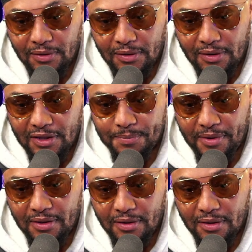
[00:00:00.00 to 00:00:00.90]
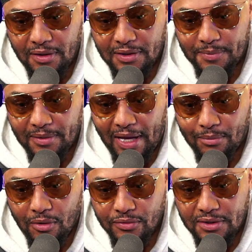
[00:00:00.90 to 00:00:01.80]
it's been like
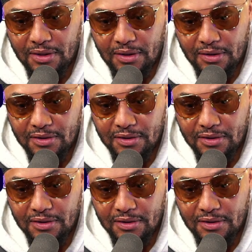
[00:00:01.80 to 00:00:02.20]
most things.